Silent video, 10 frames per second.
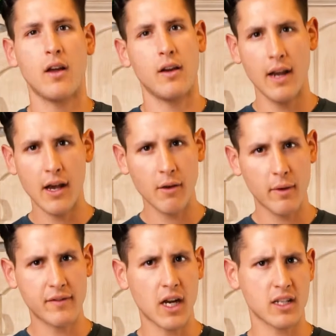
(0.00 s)
Now that
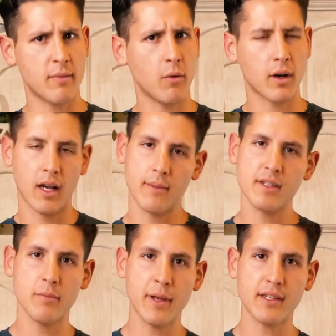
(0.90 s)
we've talked about what comes
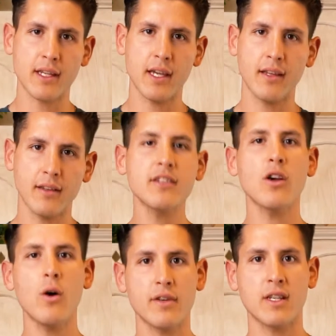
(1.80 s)
in the pizza kit, let's
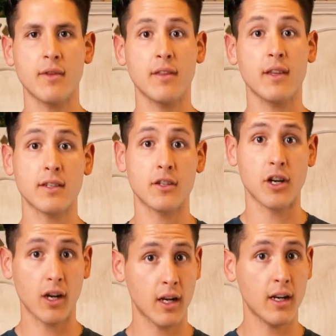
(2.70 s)
go over some of the things that
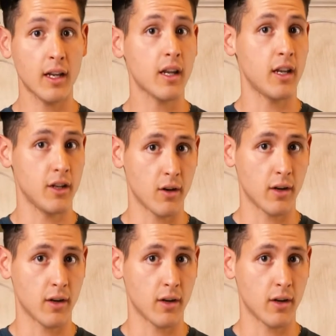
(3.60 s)
you're gonna need in your